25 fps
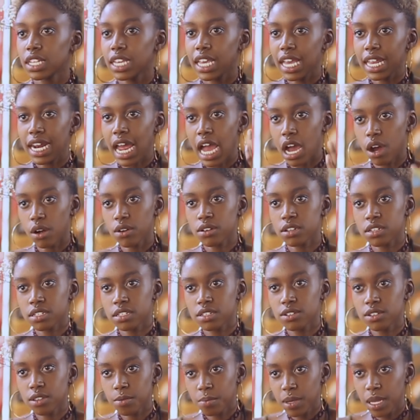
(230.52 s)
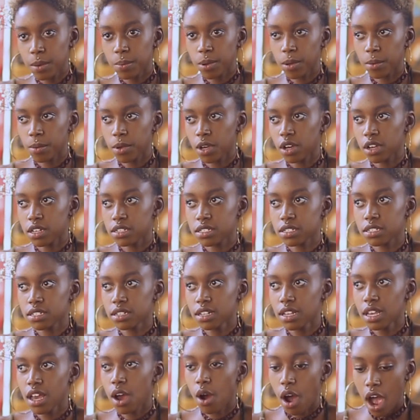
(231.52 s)
get out to the people because
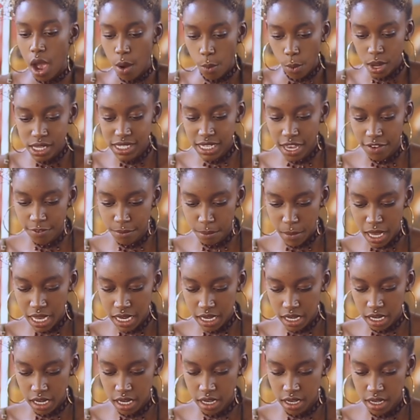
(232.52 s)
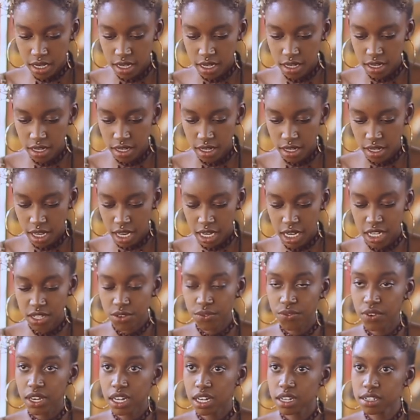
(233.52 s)
once I've made it and
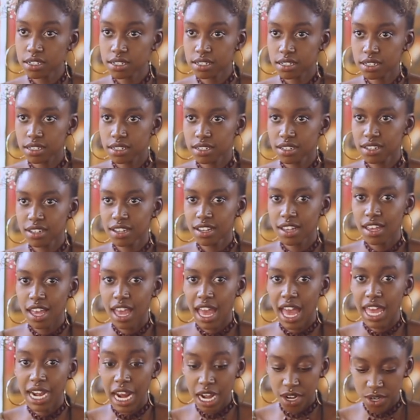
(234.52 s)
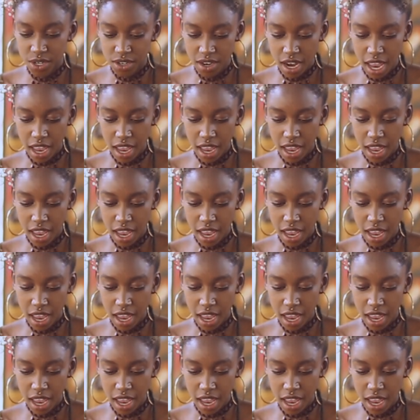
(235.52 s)
it's finished and I,